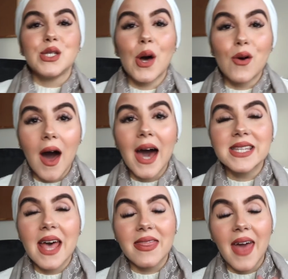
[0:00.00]
So
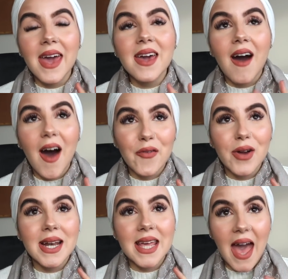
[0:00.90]
guys, they
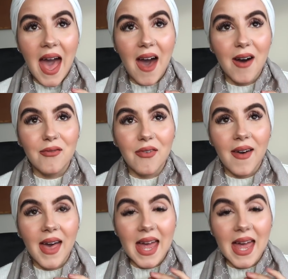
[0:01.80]
currently have